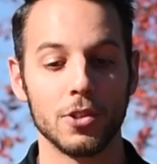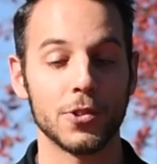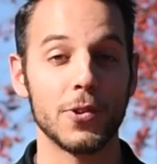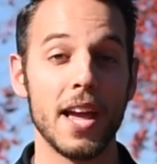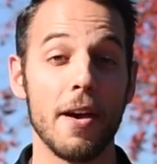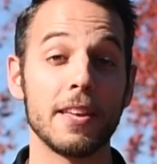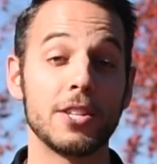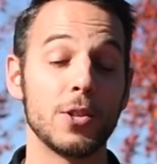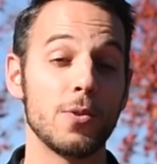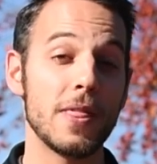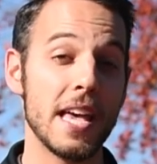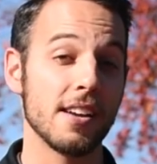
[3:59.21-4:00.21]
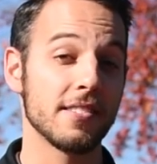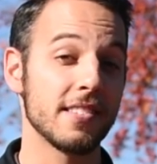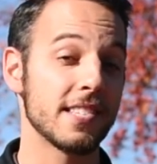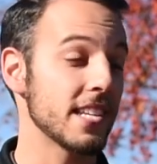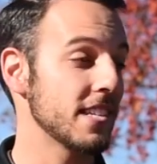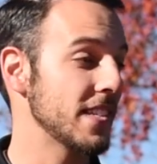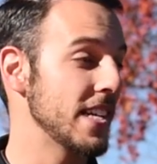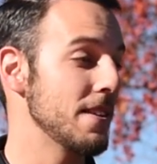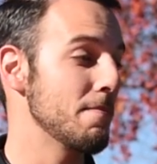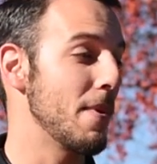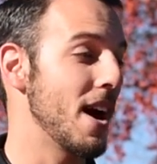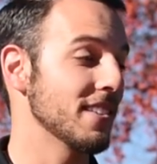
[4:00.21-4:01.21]
So now the
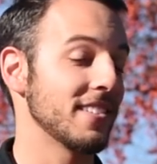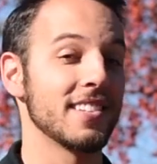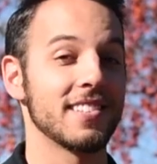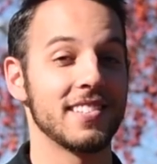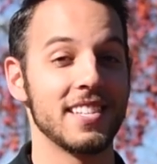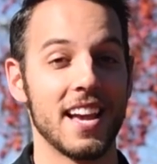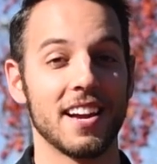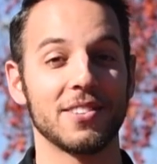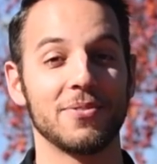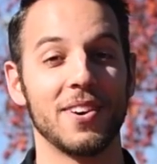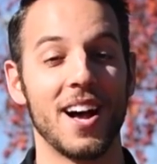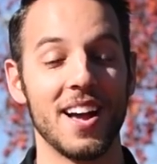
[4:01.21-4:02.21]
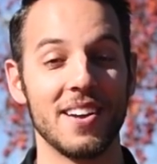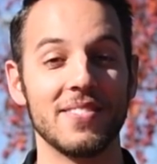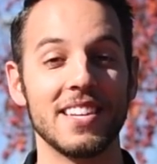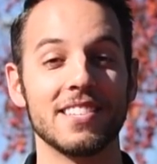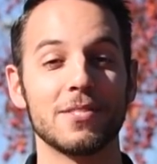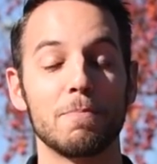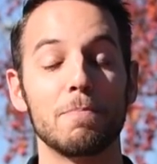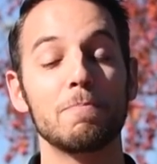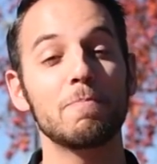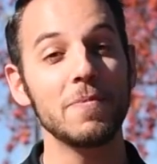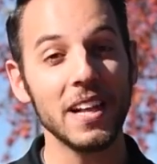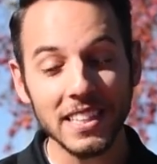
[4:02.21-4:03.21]
2016 Mazda CX-5 is
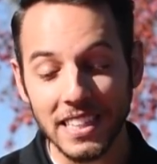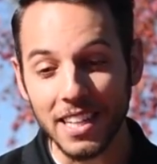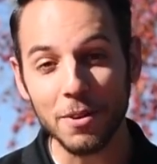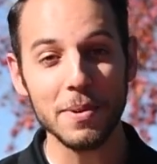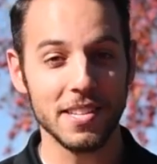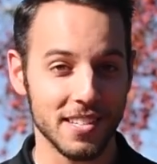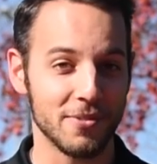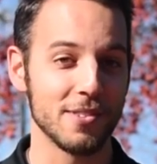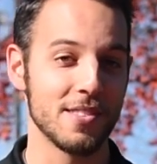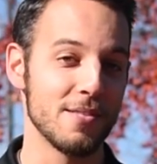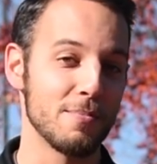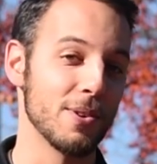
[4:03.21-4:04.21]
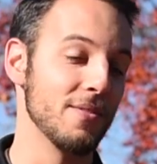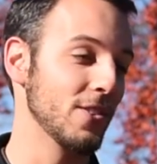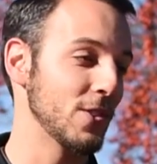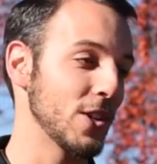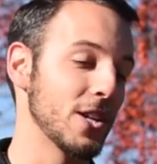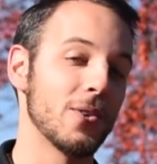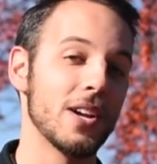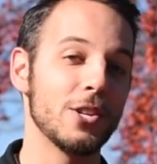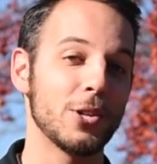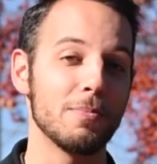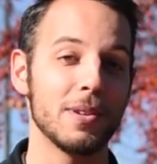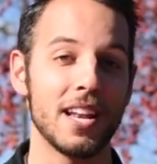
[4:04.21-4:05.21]
a little bit different than the previous
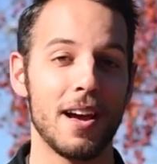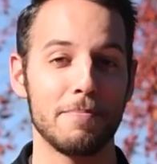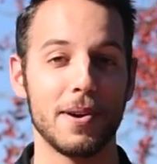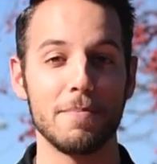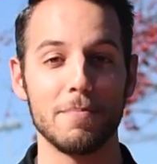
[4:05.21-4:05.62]
generation, but not by